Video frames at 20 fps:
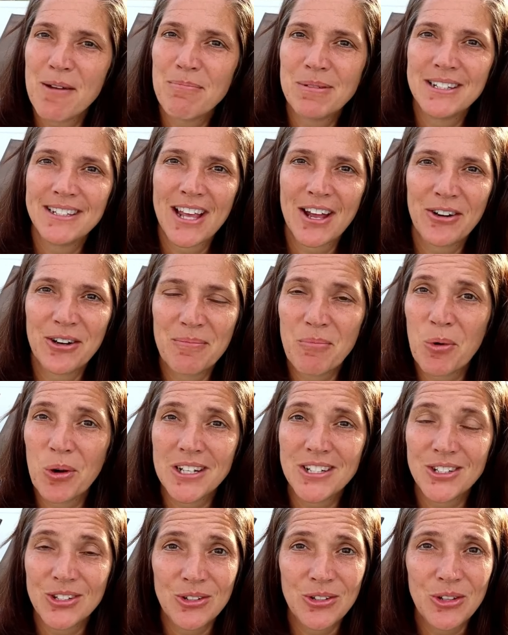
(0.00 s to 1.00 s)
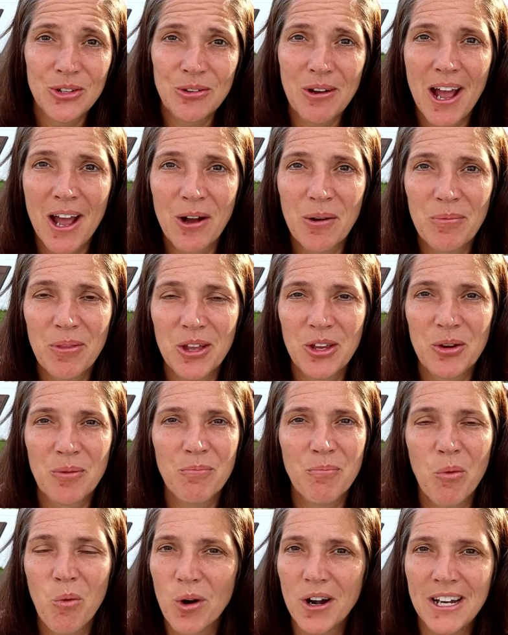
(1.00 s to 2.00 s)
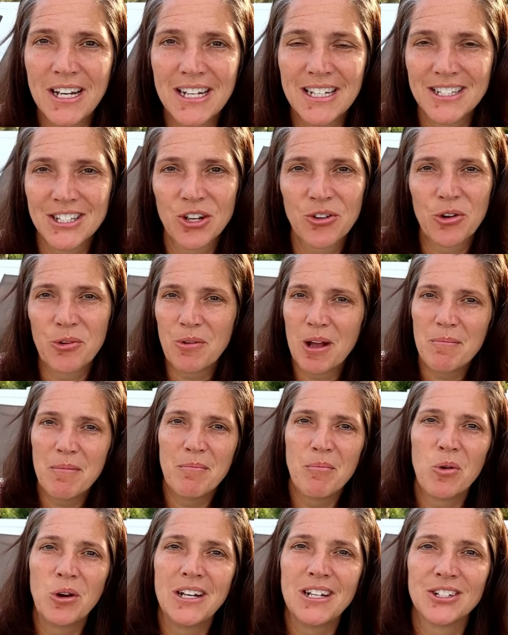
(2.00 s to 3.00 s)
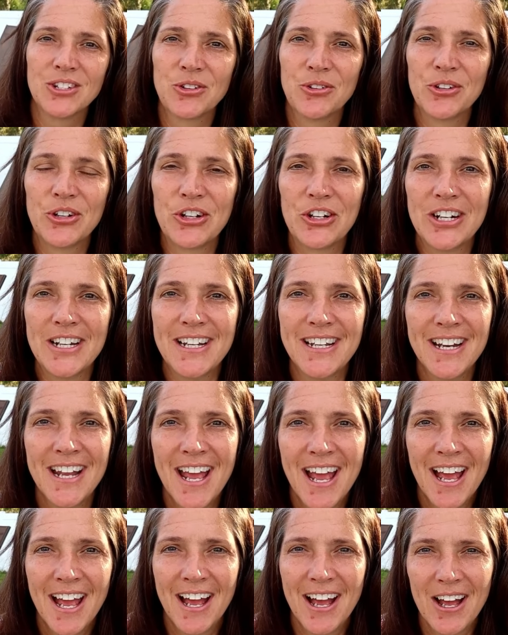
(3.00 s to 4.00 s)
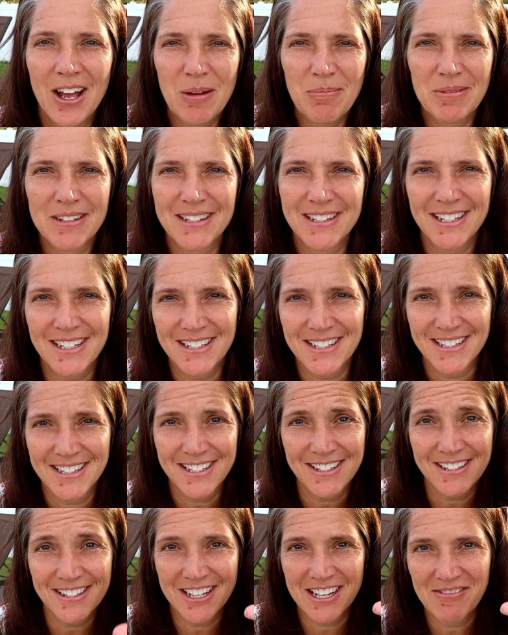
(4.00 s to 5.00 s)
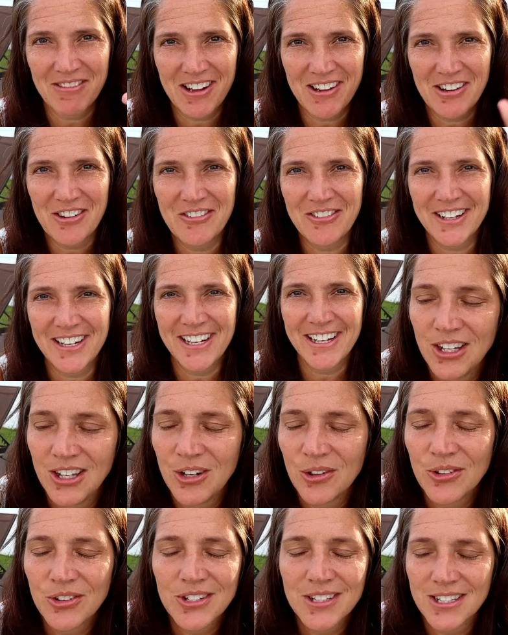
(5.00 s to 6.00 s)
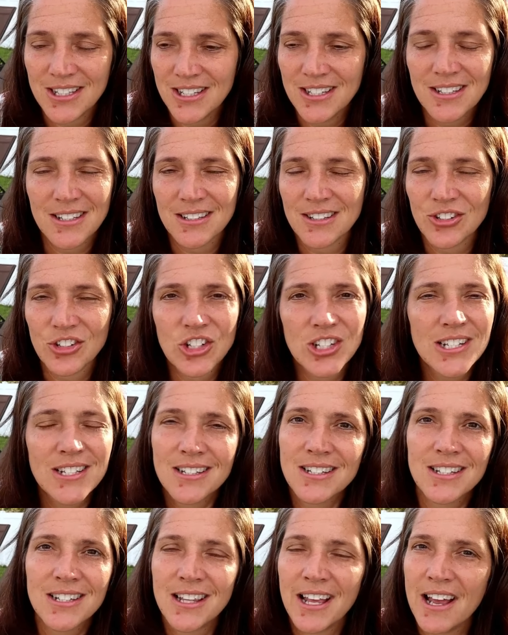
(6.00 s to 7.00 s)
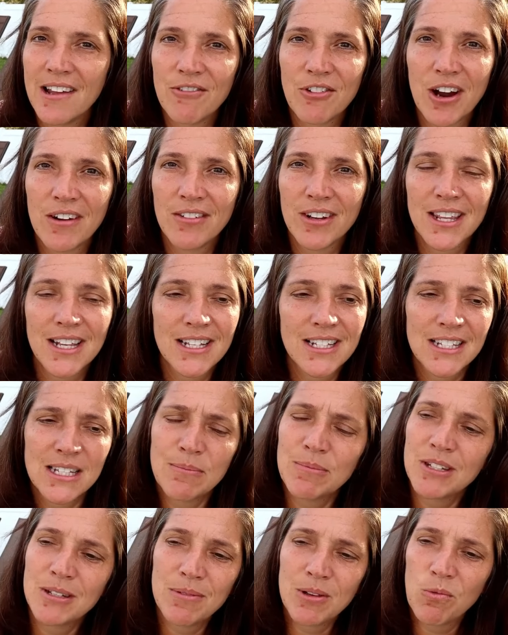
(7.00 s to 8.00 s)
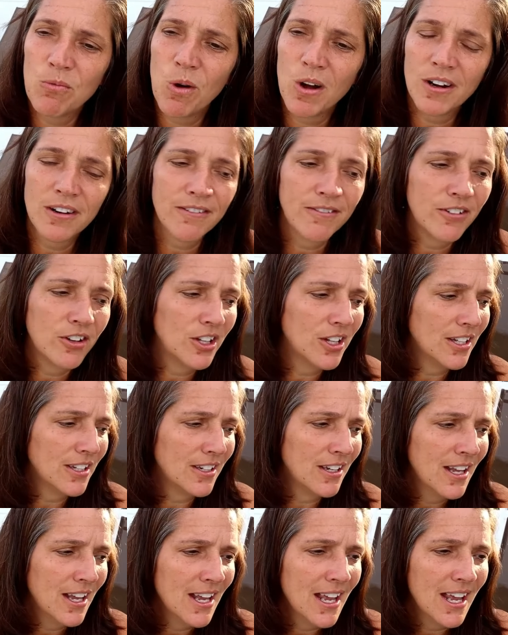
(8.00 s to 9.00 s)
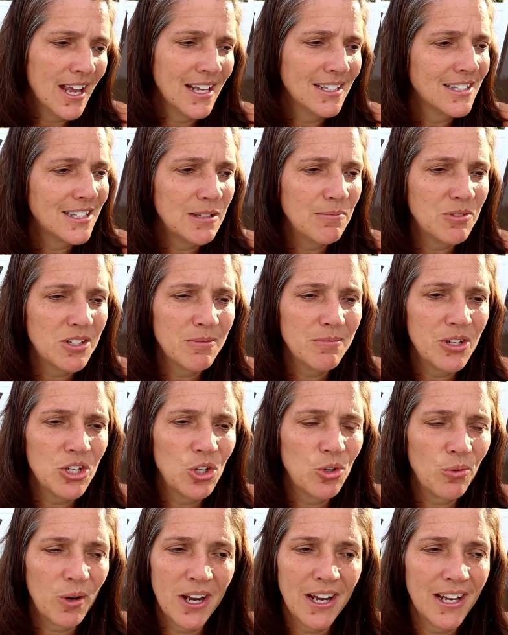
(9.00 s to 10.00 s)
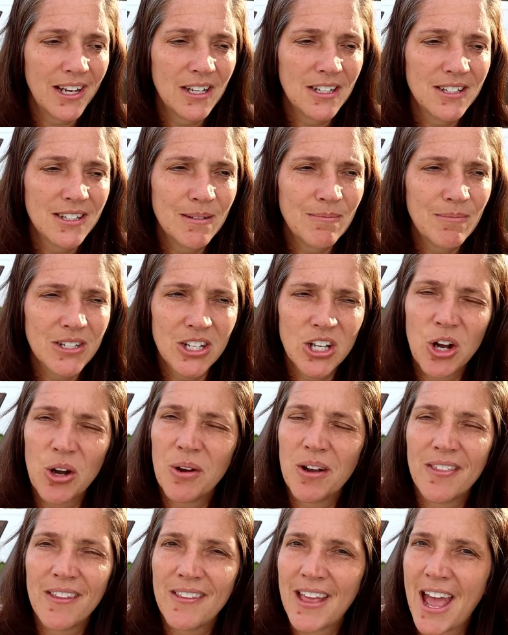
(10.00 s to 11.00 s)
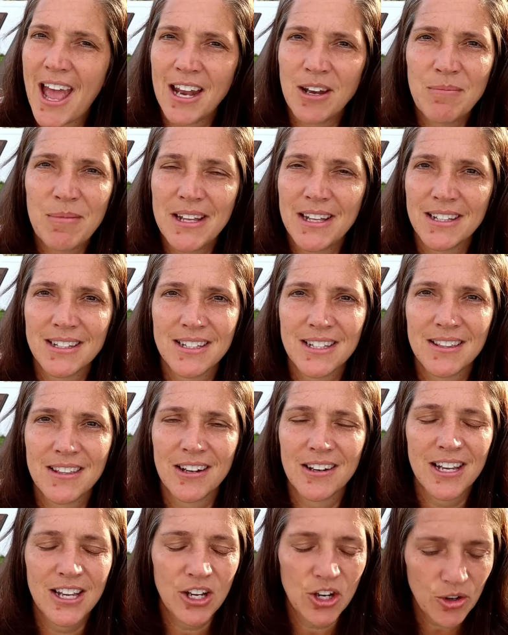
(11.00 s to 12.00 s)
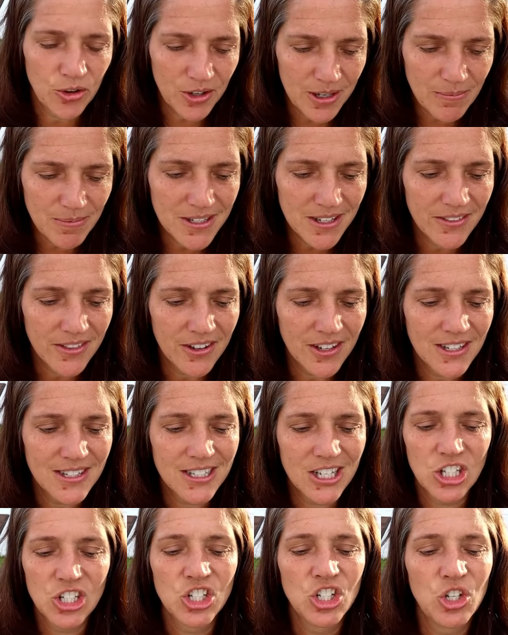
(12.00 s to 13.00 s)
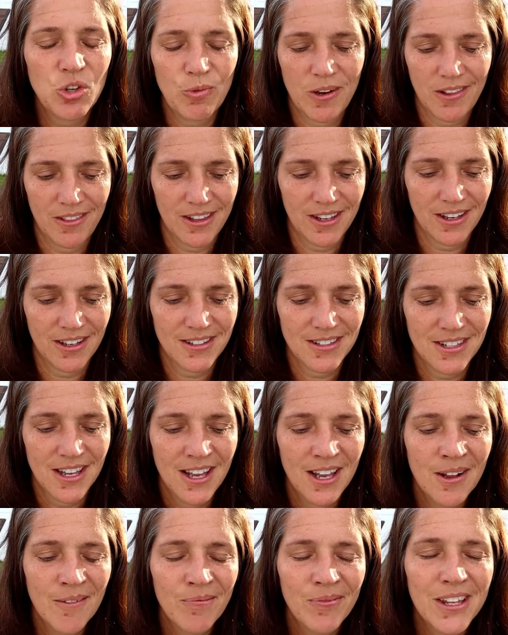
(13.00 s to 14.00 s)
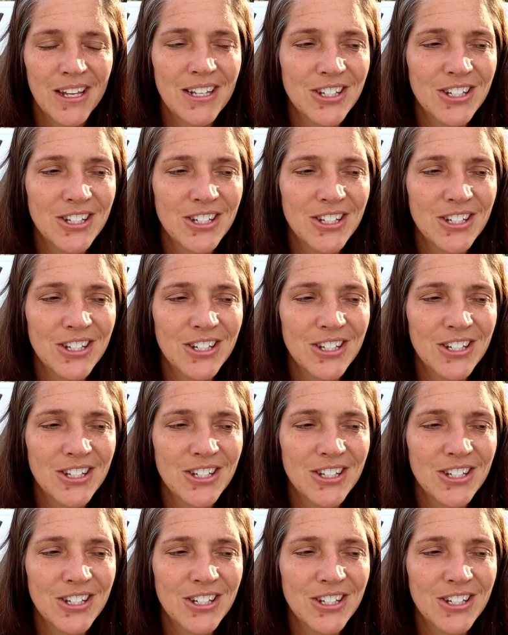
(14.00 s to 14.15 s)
Happy Saturday morning to you. I hope that your morning is going well. My morning is going great. Up, the sun is starting to come out over here. You know, there's seasons. There's seasons in life where everything seems to be wonderful and it seems to be great and it seems to go. And then the enemy gets in there. He creeps in there and he starts doing things.